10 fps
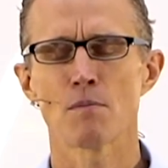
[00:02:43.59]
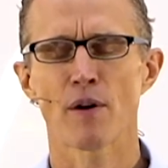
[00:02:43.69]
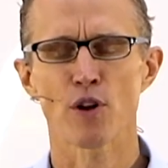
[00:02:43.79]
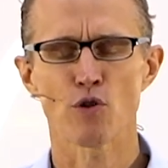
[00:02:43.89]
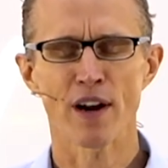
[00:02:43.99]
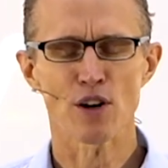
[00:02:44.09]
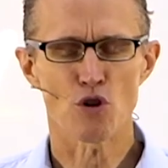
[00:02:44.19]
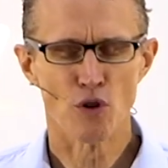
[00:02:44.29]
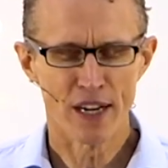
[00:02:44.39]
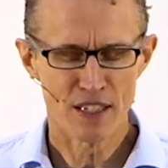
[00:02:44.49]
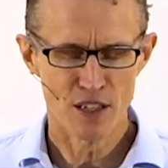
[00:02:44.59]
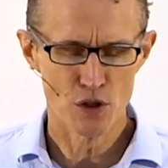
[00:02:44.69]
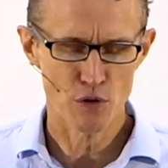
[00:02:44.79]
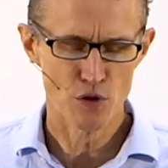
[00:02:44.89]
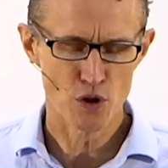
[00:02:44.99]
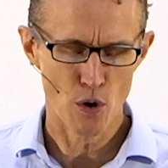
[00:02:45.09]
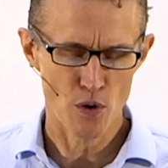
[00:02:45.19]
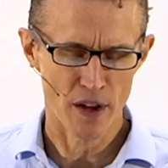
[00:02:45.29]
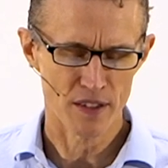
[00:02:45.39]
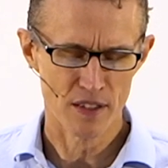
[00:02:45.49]
by the great grace that you've
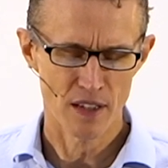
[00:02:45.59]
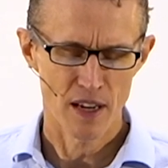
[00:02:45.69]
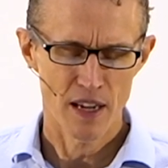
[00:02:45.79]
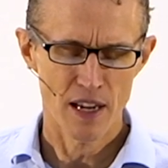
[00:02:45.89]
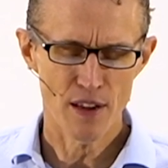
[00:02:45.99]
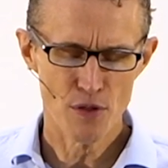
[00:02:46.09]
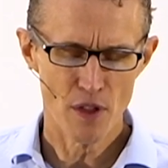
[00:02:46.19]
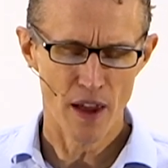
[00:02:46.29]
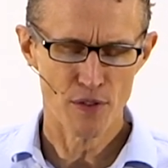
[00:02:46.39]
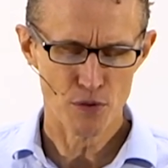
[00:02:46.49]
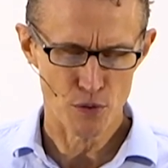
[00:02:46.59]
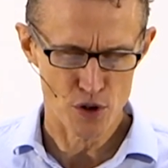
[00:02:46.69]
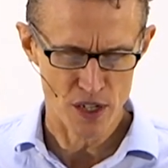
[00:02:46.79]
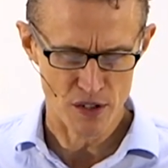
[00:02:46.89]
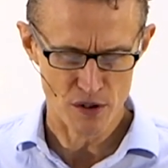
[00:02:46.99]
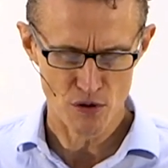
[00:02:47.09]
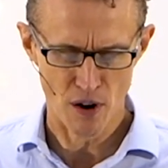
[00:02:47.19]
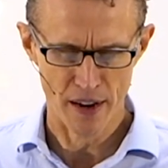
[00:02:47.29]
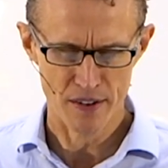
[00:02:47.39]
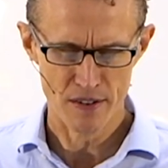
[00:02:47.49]
shown us in and through Jesus
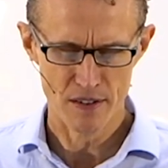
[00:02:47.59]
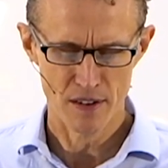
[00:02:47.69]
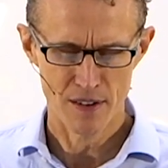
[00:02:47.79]
Christ.